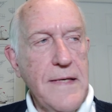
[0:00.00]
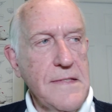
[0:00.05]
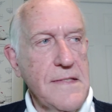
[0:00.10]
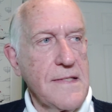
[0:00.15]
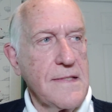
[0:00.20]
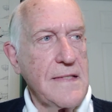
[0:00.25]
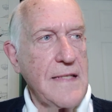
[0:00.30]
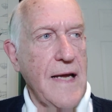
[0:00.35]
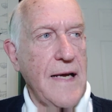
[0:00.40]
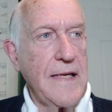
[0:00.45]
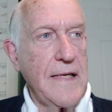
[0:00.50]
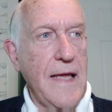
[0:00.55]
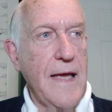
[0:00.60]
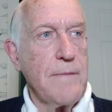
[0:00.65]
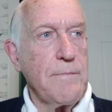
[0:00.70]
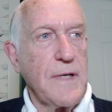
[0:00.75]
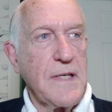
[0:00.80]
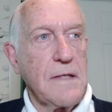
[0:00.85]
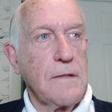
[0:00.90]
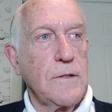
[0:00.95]
as a
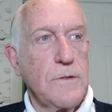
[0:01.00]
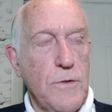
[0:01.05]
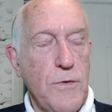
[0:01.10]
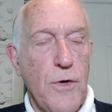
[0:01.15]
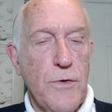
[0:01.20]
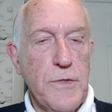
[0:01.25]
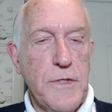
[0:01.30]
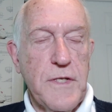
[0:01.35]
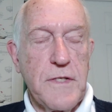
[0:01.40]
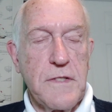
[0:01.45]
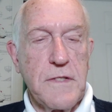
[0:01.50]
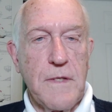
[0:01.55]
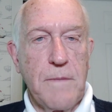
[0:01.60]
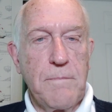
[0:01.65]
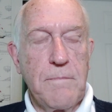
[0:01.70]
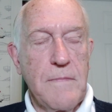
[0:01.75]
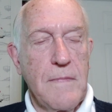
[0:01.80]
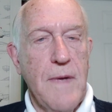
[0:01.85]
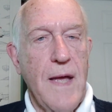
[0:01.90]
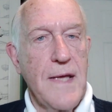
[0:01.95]
dynamic control
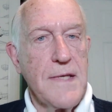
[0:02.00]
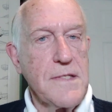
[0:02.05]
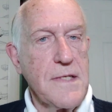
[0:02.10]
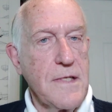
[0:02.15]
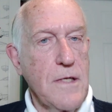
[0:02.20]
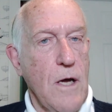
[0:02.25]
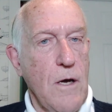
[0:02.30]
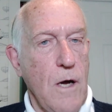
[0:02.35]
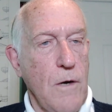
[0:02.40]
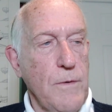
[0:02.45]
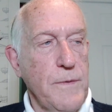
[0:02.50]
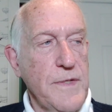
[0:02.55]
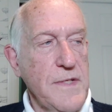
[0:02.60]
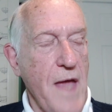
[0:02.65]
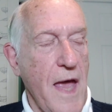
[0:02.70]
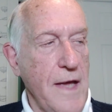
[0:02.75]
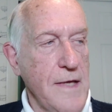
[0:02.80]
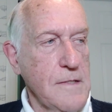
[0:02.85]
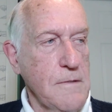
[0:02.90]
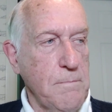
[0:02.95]
system, as it always
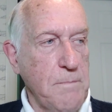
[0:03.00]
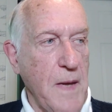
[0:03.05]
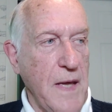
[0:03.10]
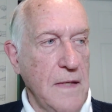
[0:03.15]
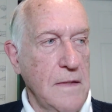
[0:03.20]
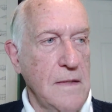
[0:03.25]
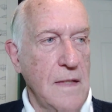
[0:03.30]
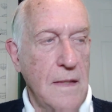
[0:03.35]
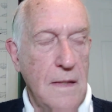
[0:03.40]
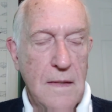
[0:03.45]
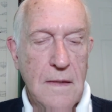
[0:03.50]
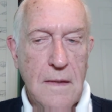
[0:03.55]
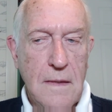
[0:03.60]
has been